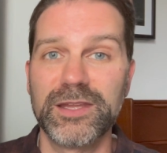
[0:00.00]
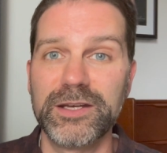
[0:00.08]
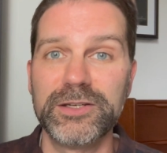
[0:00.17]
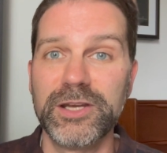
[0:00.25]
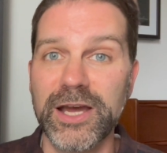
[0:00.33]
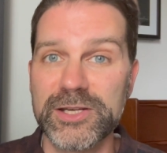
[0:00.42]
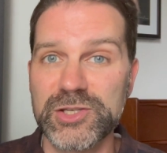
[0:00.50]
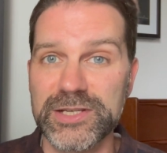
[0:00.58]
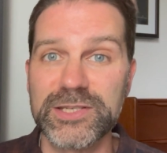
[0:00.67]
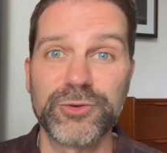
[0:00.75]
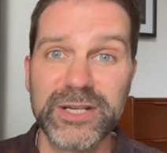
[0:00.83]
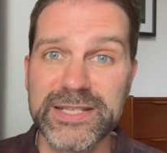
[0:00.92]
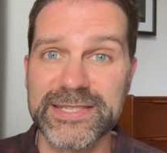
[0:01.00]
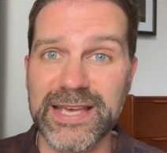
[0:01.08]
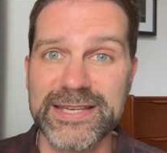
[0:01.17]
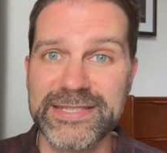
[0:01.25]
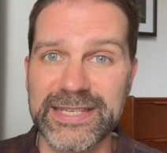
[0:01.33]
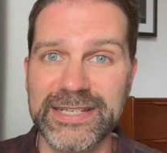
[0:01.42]
not just
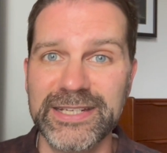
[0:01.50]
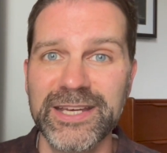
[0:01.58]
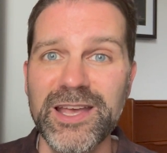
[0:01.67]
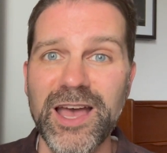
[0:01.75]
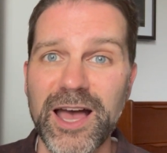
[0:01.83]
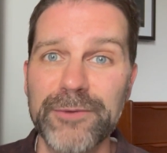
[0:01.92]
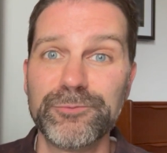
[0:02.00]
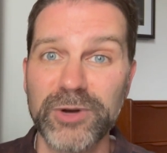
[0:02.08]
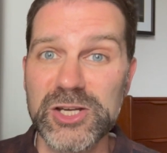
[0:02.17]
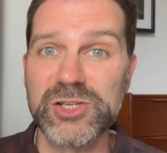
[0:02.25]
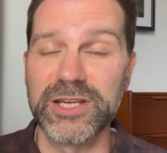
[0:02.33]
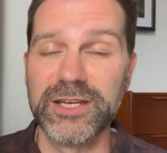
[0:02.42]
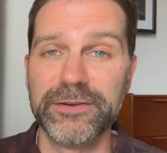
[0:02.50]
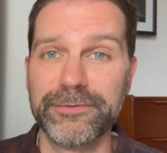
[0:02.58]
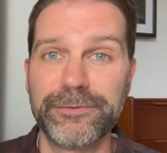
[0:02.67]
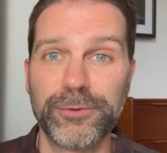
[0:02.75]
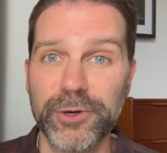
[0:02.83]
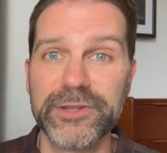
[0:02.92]
criticizing um, Russia
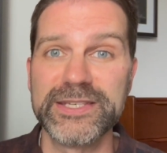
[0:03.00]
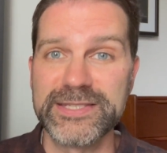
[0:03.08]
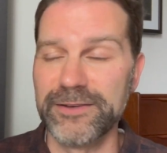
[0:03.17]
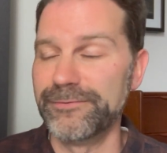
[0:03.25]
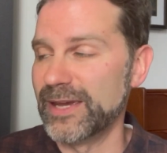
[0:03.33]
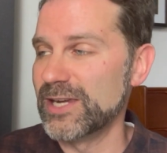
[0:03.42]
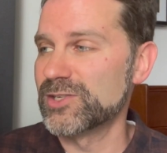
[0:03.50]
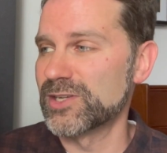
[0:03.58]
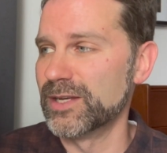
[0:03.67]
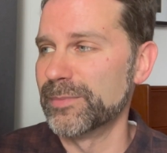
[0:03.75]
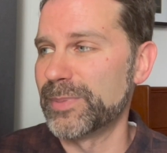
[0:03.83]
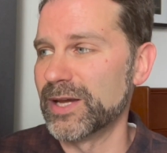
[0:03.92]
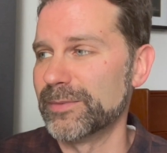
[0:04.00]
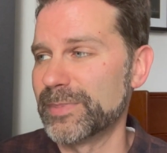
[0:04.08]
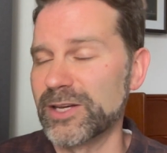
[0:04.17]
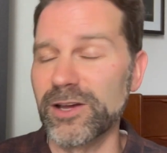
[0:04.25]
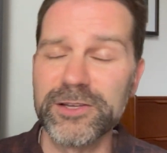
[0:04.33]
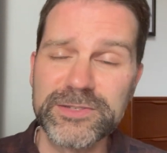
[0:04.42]
for this invasion, but,
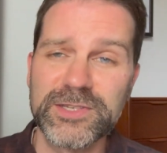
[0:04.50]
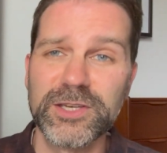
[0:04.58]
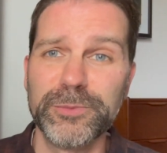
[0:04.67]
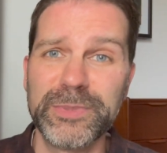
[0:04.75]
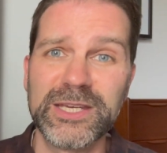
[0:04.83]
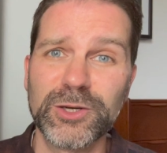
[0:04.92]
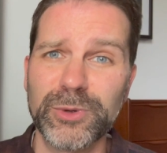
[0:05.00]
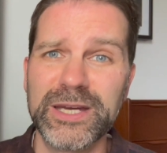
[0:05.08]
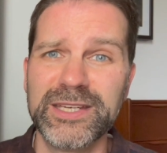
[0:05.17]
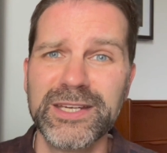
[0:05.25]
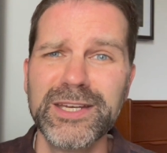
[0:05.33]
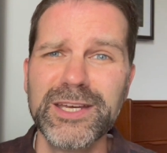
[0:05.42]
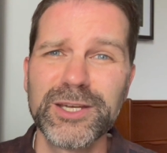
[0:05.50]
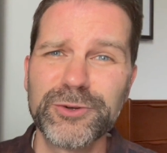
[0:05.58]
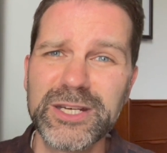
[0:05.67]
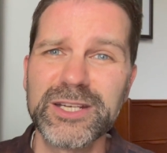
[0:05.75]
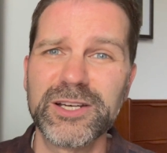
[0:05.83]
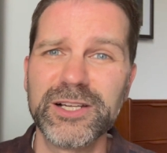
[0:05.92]
but also being quite
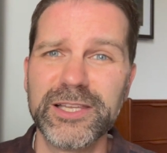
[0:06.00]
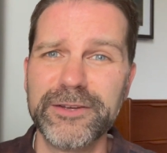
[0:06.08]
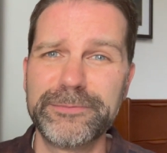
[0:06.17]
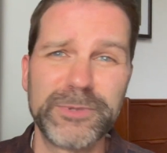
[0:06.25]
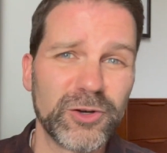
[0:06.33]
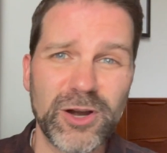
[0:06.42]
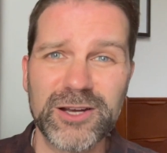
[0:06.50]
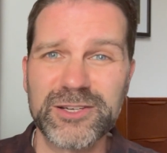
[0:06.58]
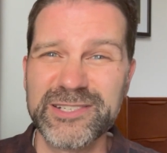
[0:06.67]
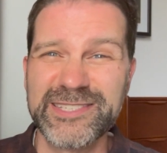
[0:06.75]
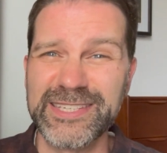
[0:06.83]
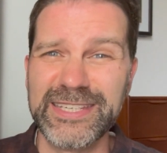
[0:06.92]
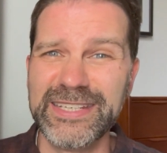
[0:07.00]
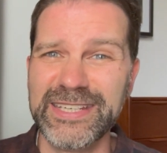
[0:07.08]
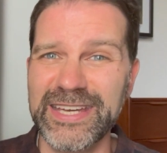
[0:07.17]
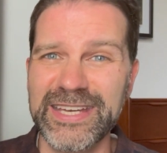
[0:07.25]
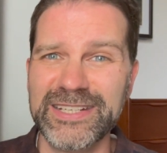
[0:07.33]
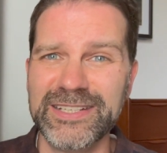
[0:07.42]
critical of bureaucracy
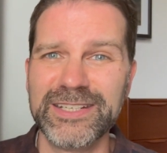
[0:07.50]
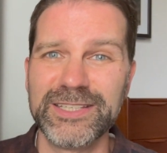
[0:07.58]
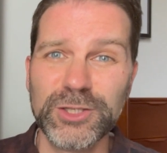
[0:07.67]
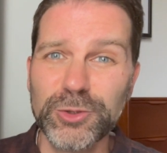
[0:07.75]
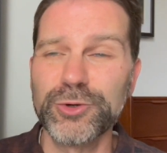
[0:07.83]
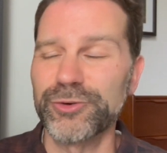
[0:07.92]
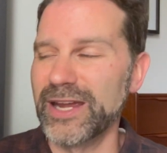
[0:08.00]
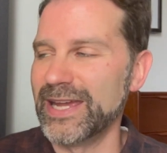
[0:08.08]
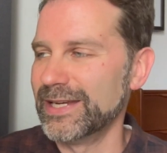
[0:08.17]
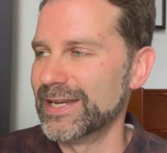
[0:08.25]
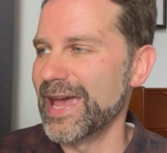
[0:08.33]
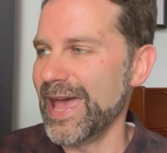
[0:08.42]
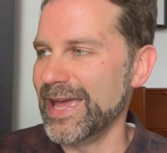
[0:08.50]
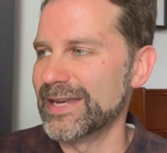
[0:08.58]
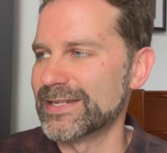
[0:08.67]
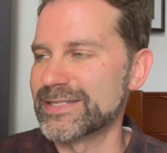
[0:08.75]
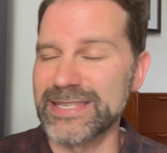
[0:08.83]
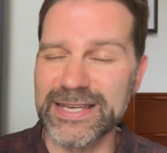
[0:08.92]
in Ukraine
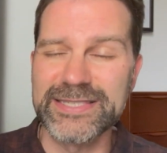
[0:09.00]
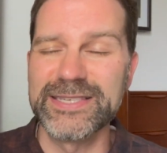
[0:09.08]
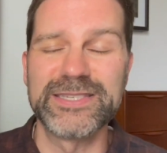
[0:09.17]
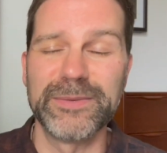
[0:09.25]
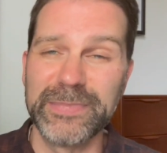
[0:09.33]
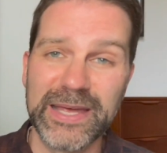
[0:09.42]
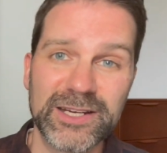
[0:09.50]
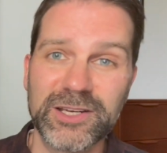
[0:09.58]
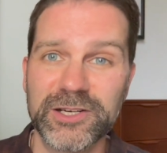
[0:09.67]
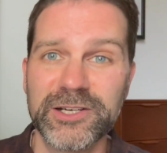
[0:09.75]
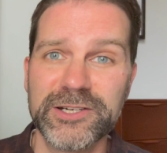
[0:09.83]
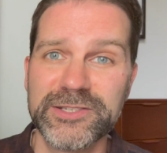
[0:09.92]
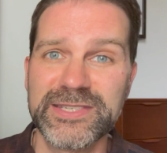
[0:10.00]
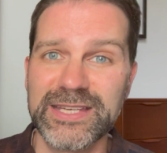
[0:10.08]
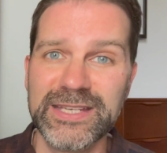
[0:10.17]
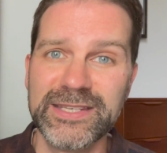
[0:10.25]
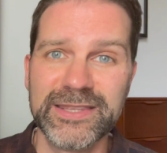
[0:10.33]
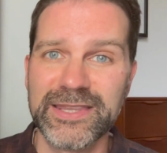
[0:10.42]
and sexism that occurs
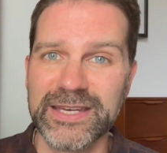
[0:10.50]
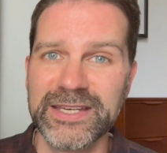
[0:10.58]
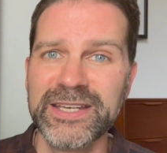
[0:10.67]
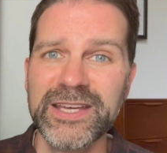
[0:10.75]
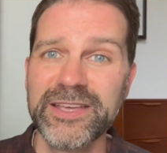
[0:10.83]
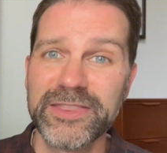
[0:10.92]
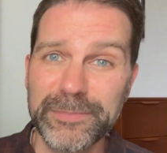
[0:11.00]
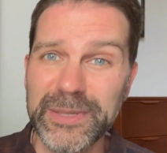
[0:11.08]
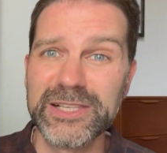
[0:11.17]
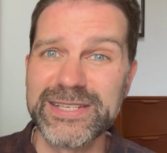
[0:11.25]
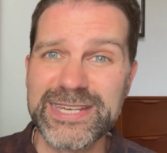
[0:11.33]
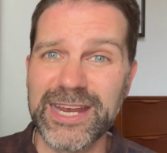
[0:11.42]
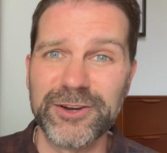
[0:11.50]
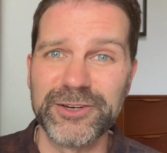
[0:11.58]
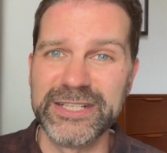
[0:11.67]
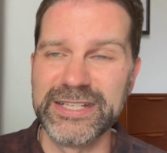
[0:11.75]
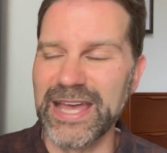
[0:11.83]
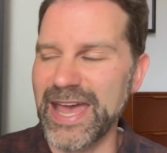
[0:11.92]
in the, the
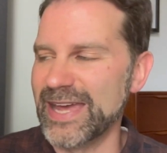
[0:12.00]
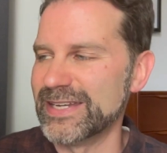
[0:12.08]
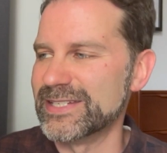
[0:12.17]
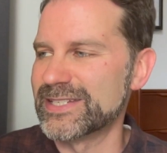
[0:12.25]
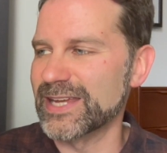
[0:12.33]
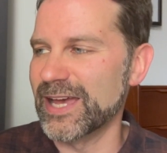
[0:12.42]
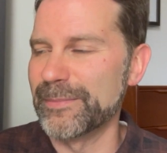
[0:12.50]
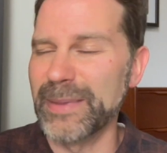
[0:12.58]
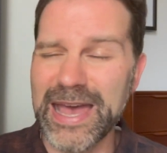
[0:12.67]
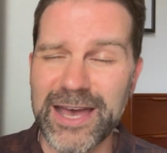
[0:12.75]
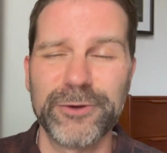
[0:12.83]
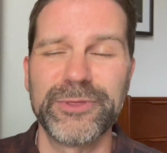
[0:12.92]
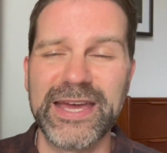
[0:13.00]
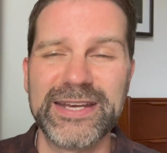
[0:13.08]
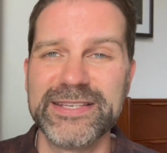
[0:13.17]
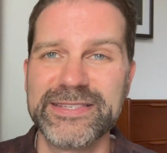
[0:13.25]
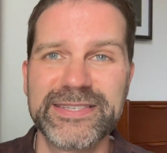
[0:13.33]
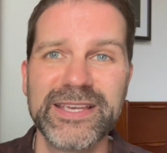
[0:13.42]
military and um, how that
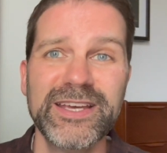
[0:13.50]
is